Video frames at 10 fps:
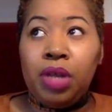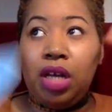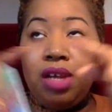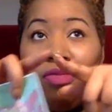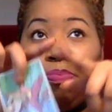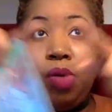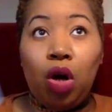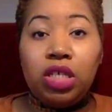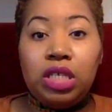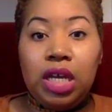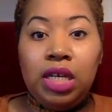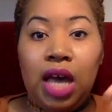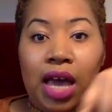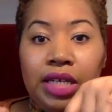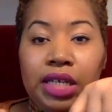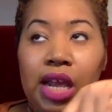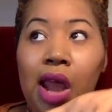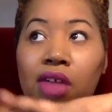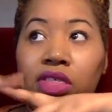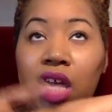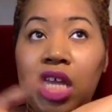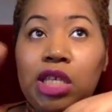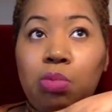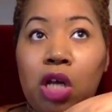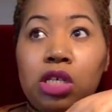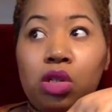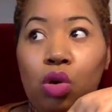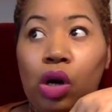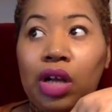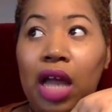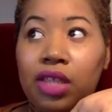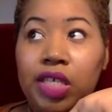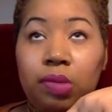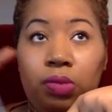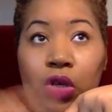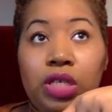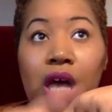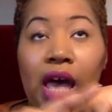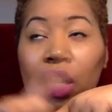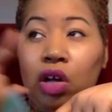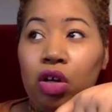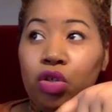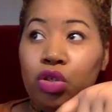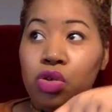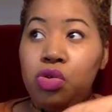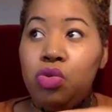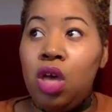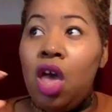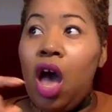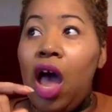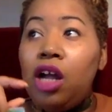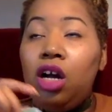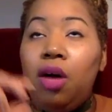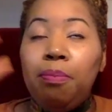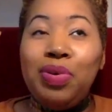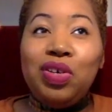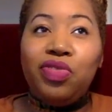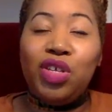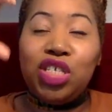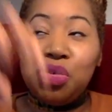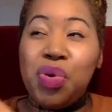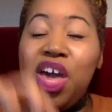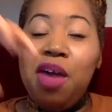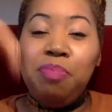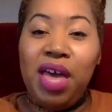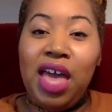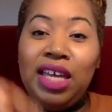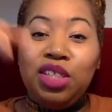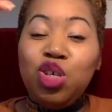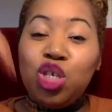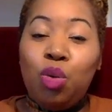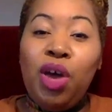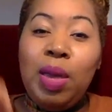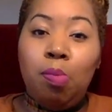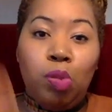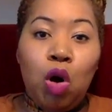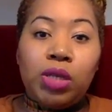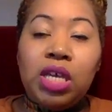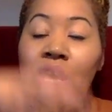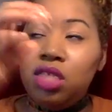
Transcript: kind of boxed in idea, like things must look like this, and because I can't put the square peg in the square box,